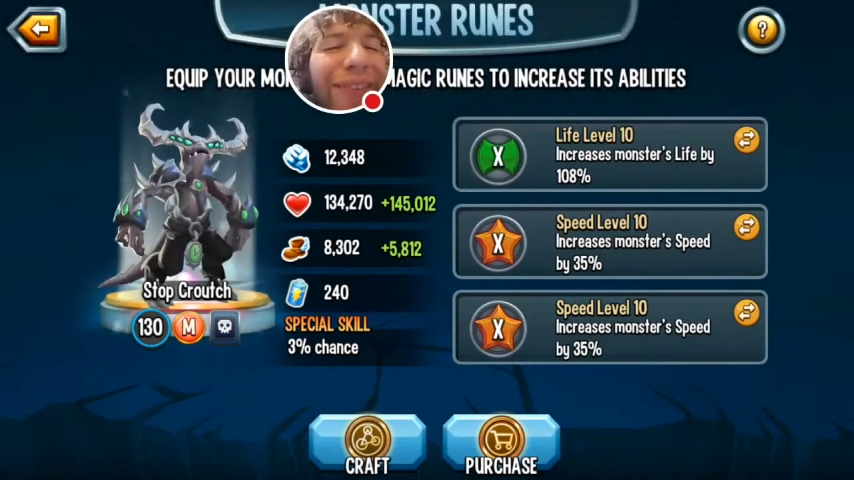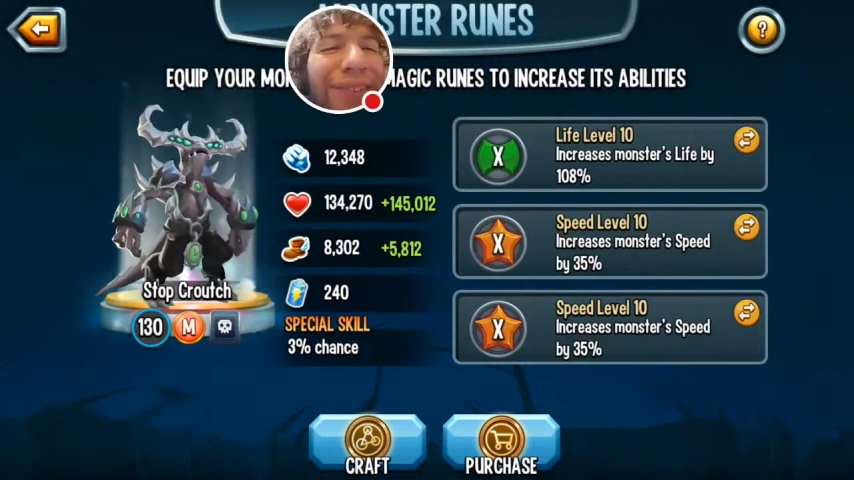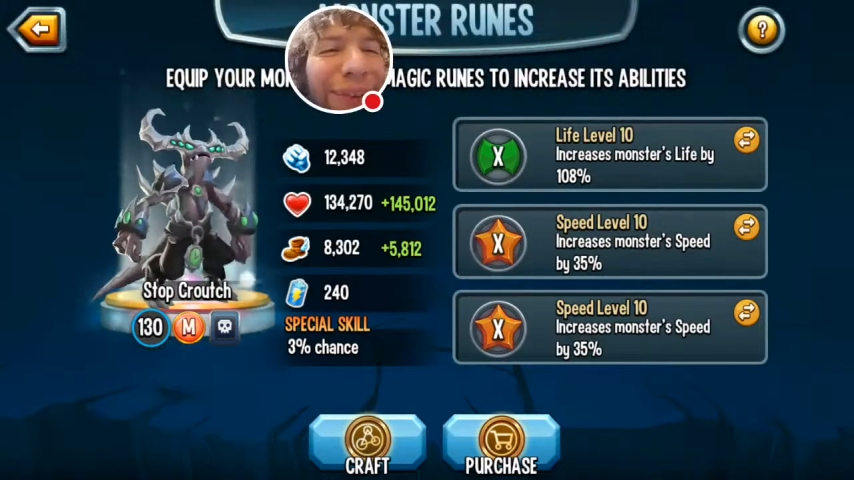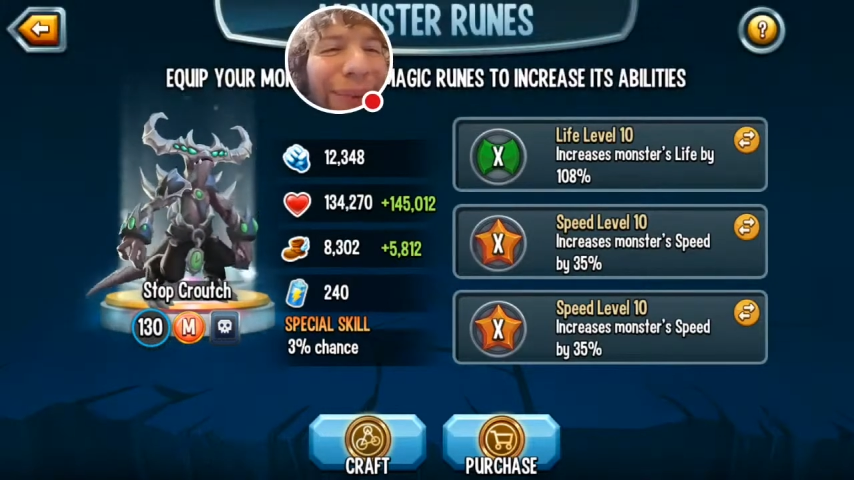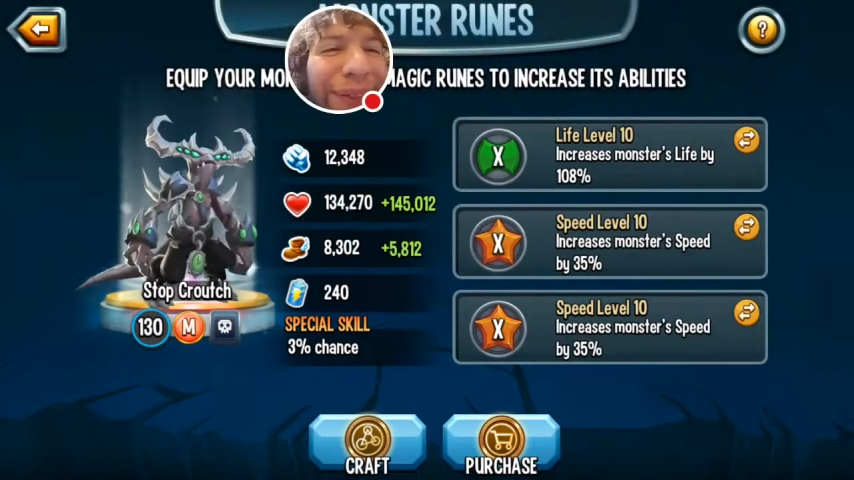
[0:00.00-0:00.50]

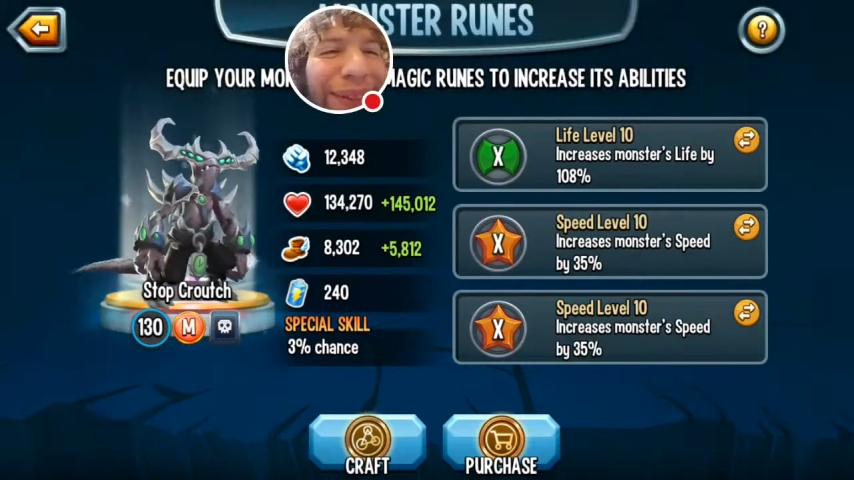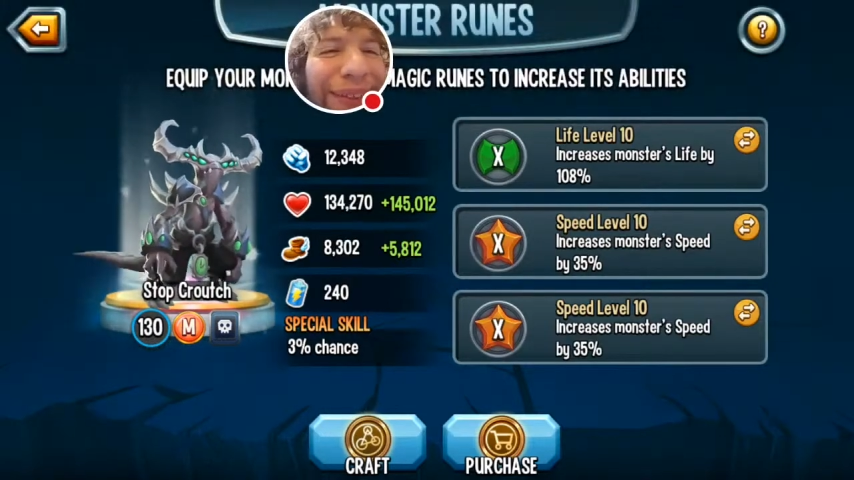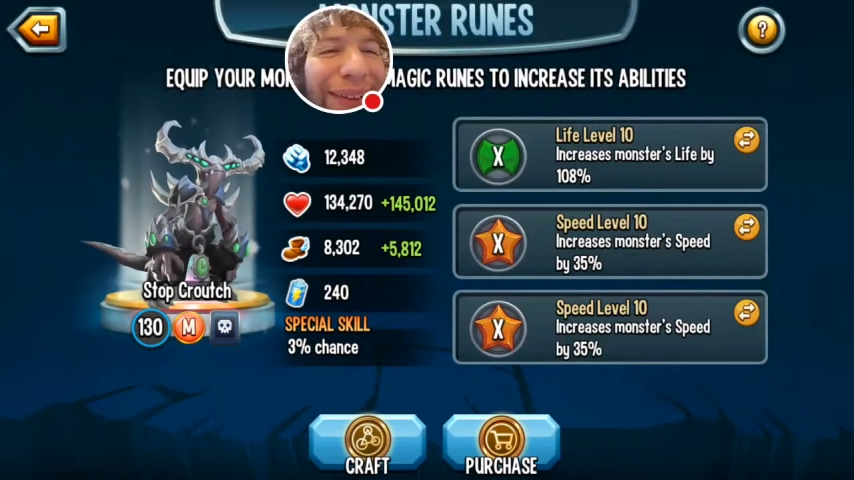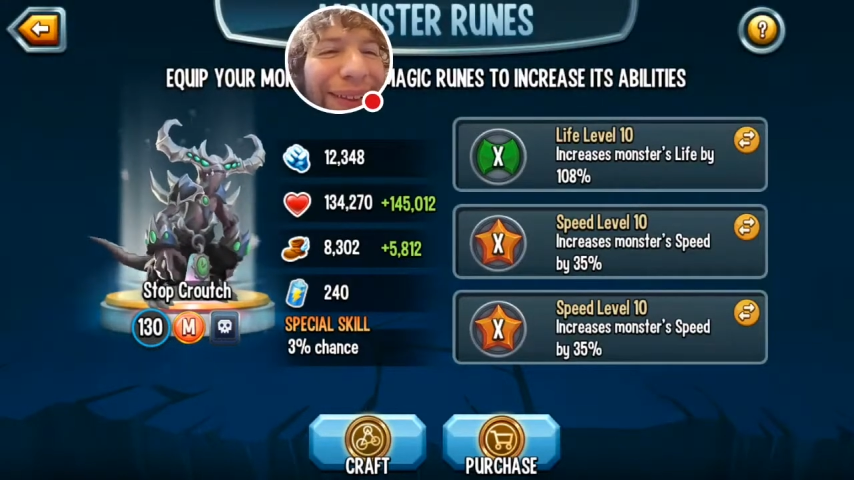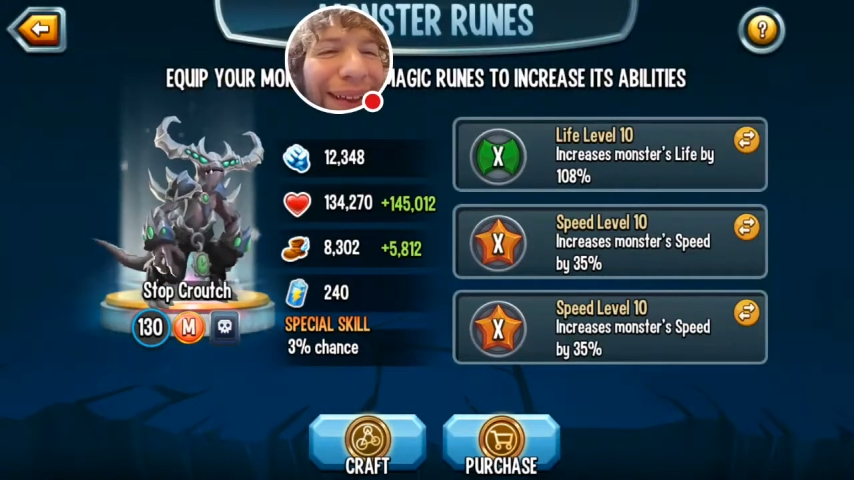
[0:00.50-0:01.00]
assuming that's
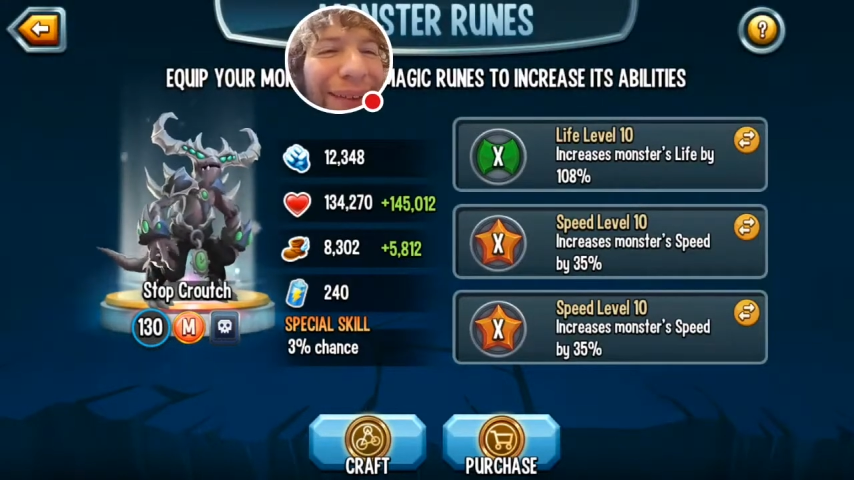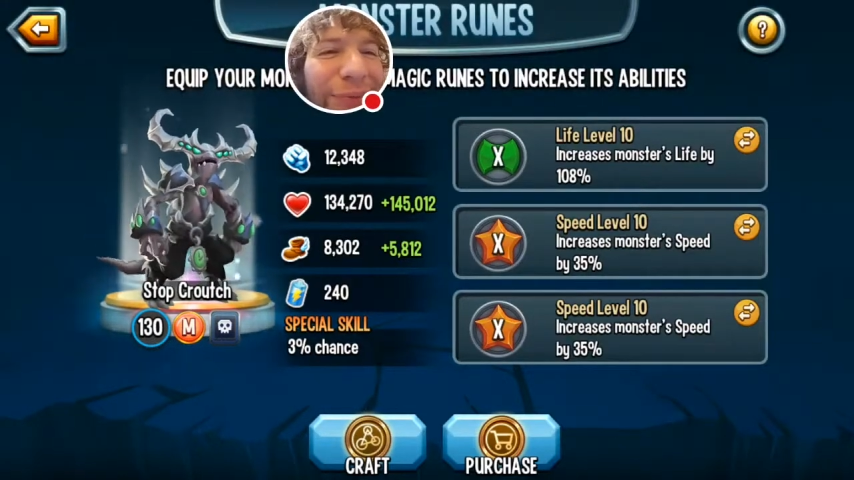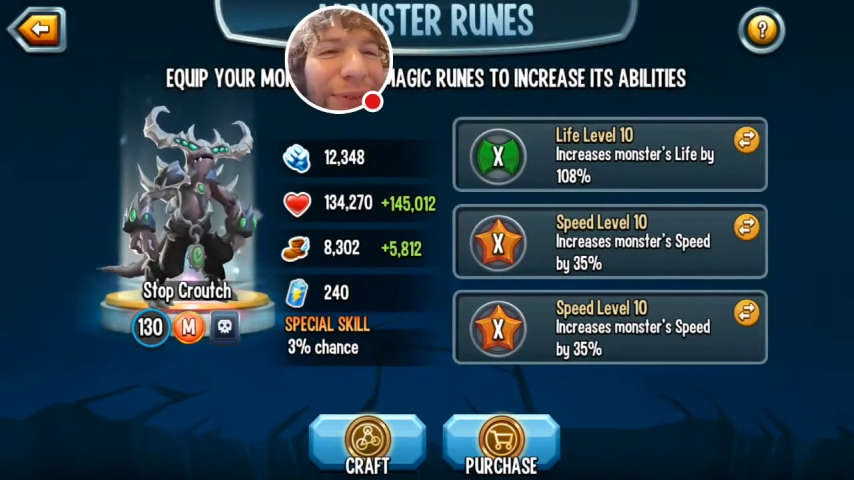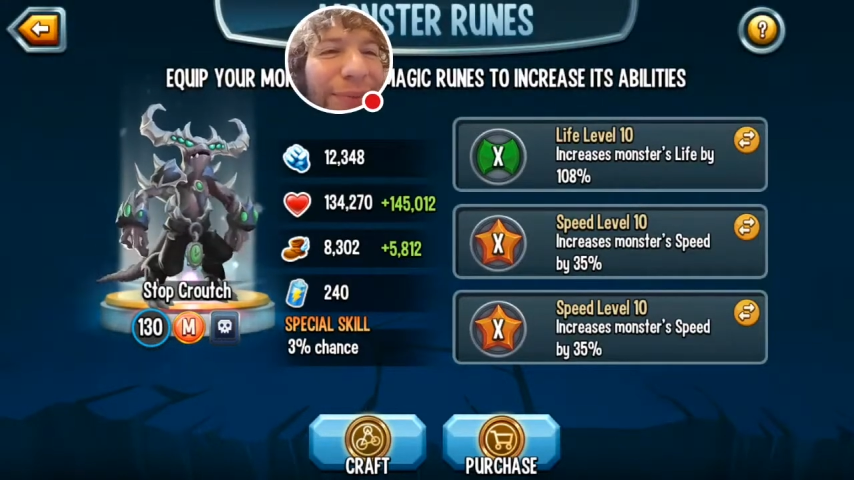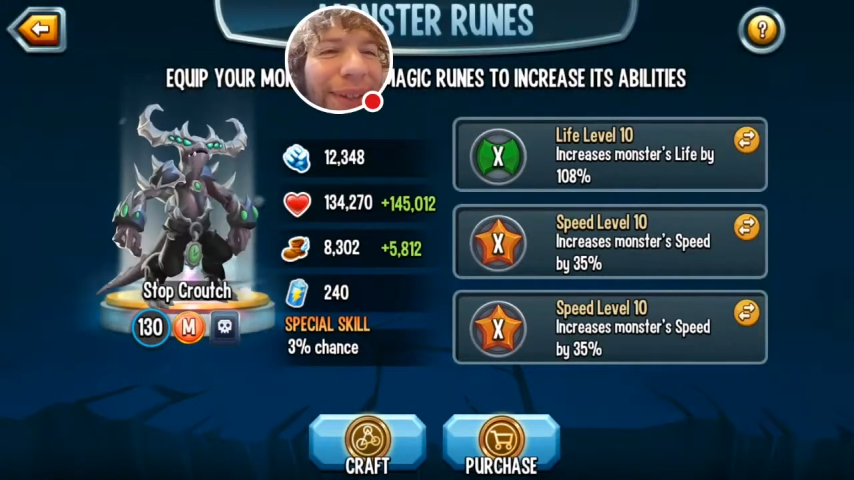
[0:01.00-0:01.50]
a
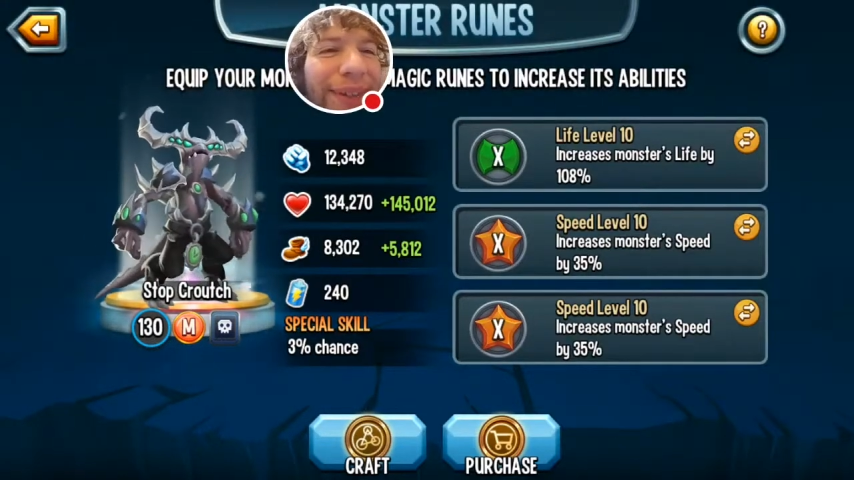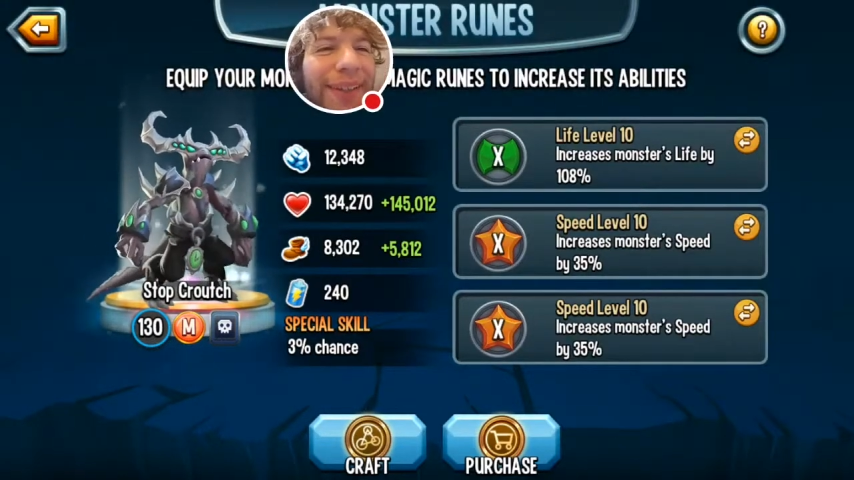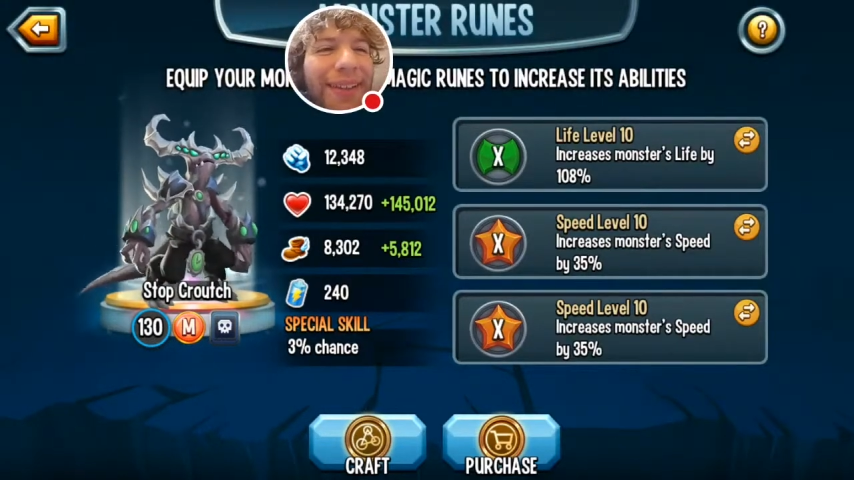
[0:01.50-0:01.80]
compliment.